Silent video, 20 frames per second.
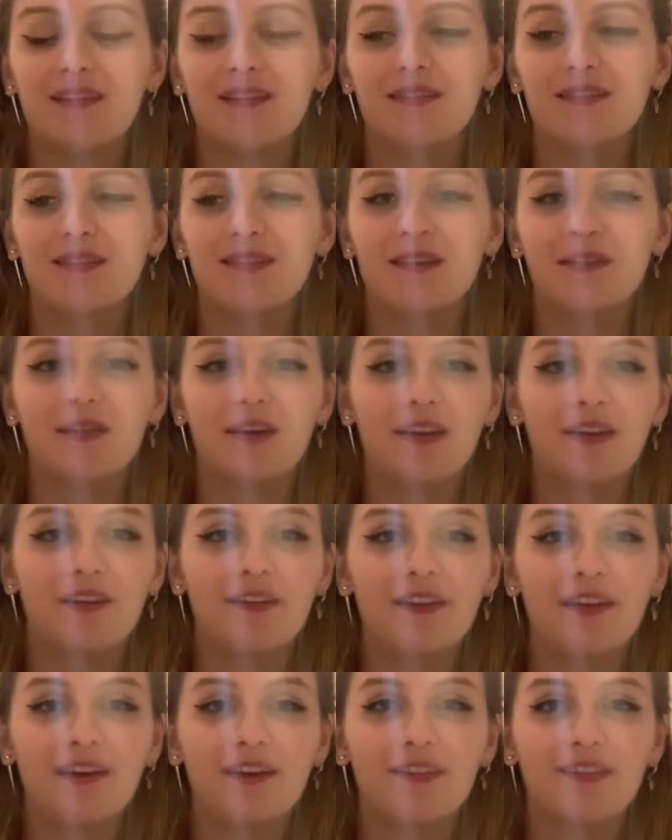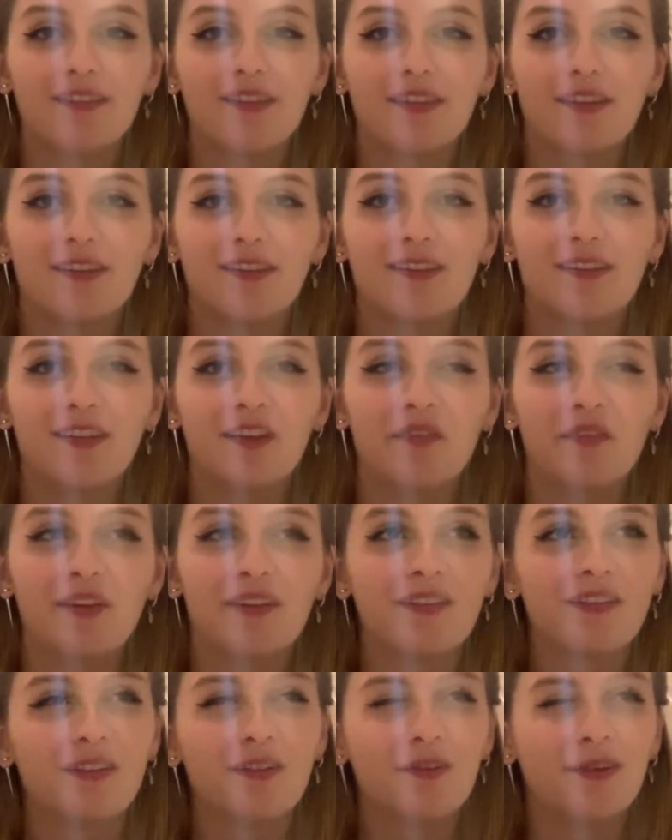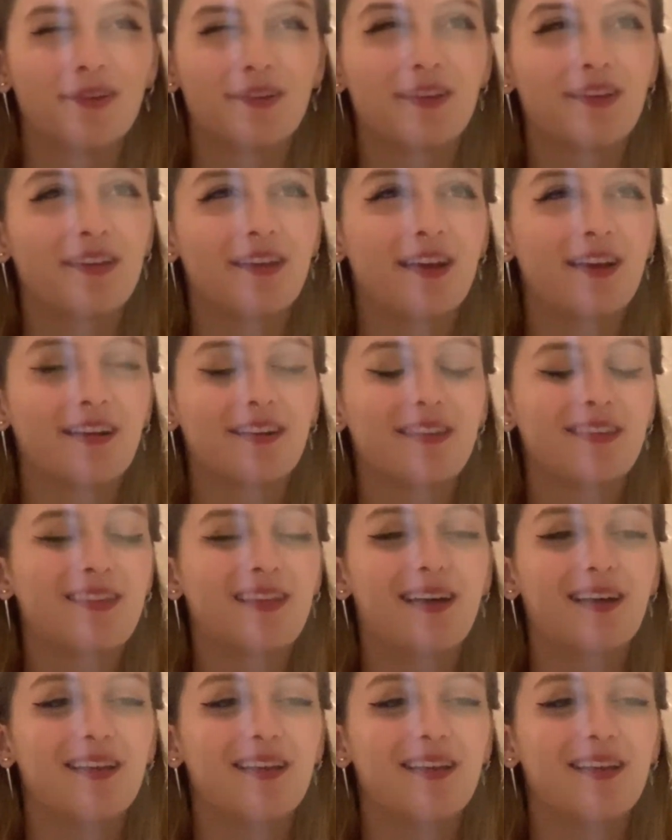no one else that doesn't know me isn't going to watch this yet, because